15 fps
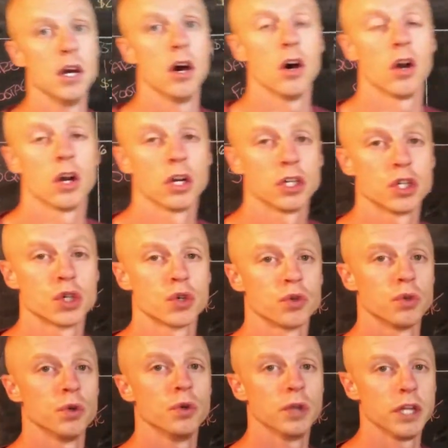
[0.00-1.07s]
are
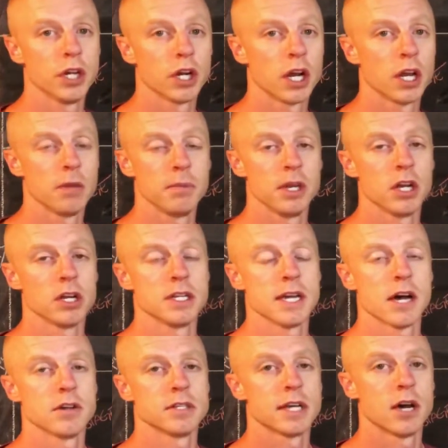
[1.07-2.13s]
truly, you're going to be your
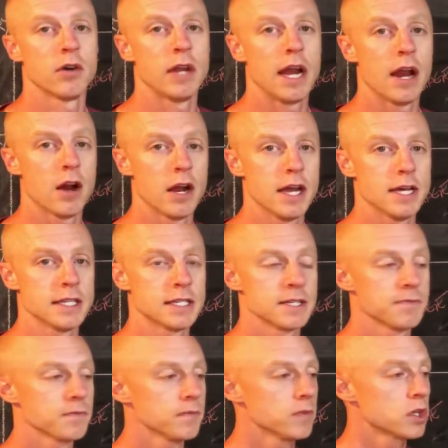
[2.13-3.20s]
downtown areas.
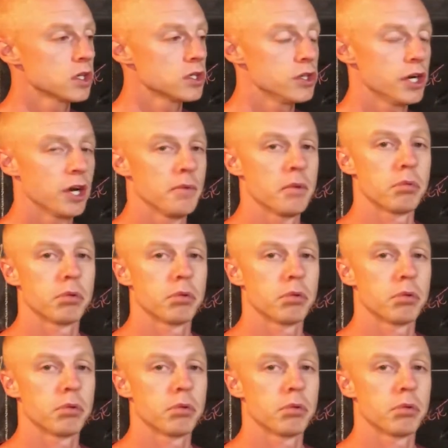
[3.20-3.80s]
So you're going